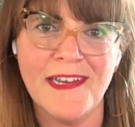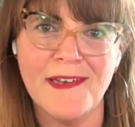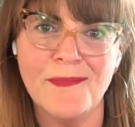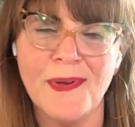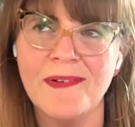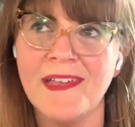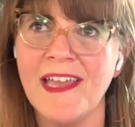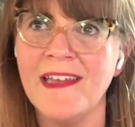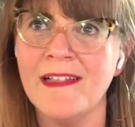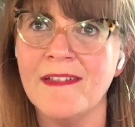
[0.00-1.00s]
And Will
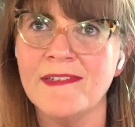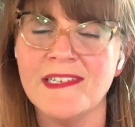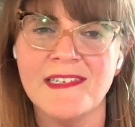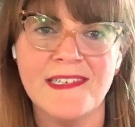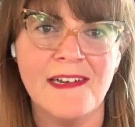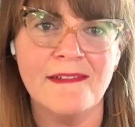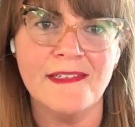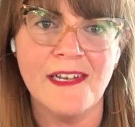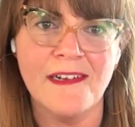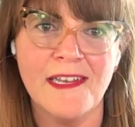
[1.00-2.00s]
Gay closed us out
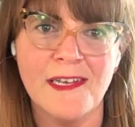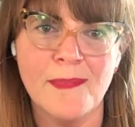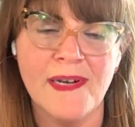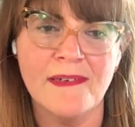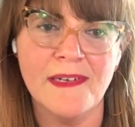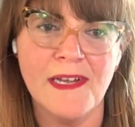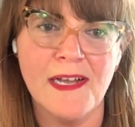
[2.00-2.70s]
talking about